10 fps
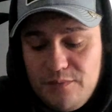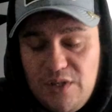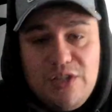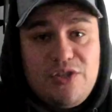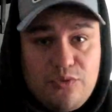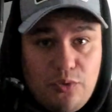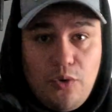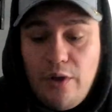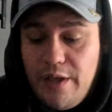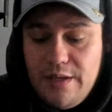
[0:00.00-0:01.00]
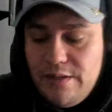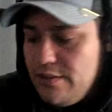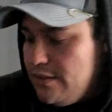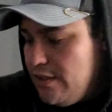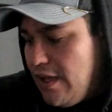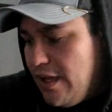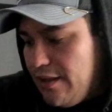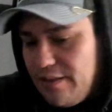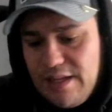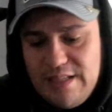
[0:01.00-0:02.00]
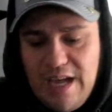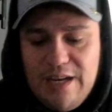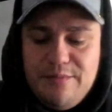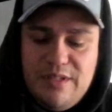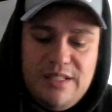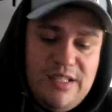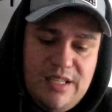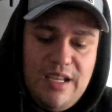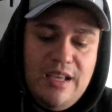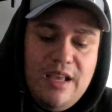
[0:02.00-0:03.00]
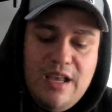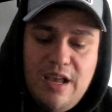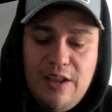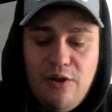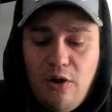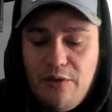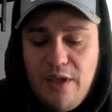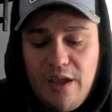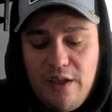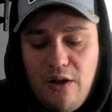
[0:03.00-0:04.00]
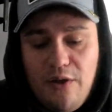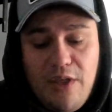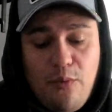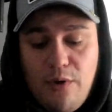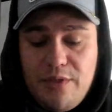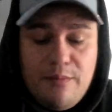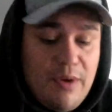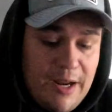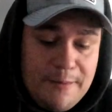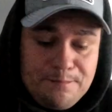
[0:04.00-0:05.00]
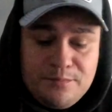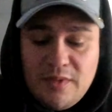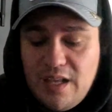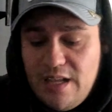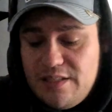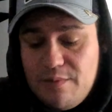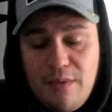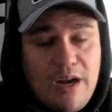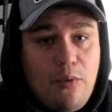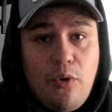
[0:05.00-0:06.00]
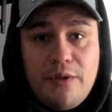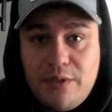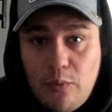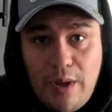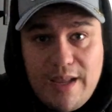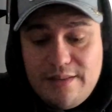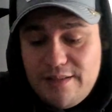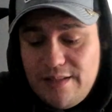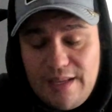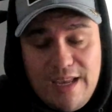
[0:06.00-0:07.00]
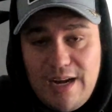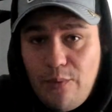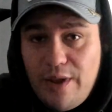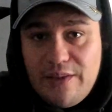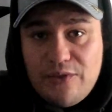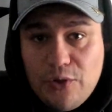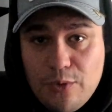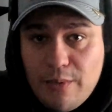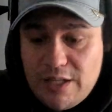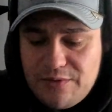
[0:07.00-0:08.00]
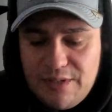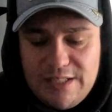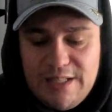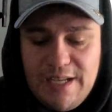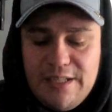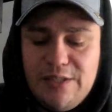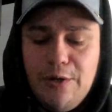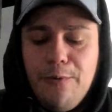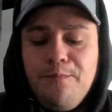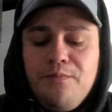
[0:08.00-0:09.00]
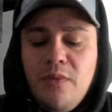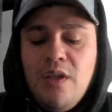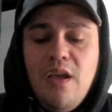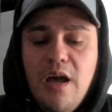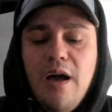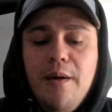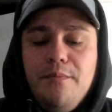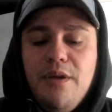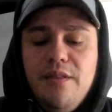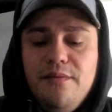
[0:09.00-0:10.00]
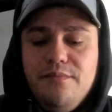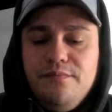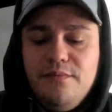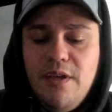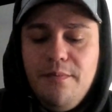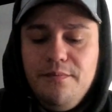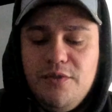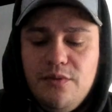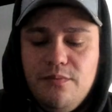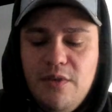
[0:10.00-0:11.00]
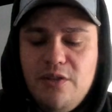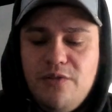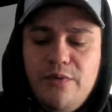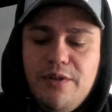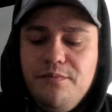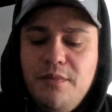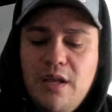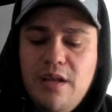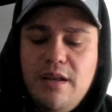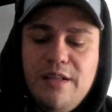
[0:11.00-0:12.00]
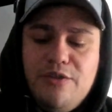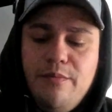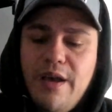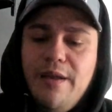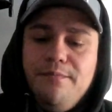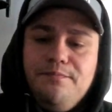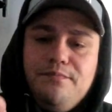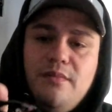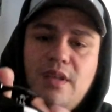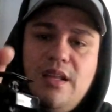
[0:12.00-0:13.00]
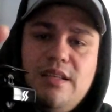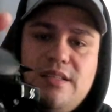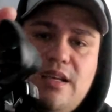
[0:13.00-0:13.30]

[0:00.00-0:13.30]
destroy these items and see, you know, are they worth the money? Is the money worth the wait? Again, I waited 2 months for these things, so, but, yep, so there's the reel. Not too bad. It is,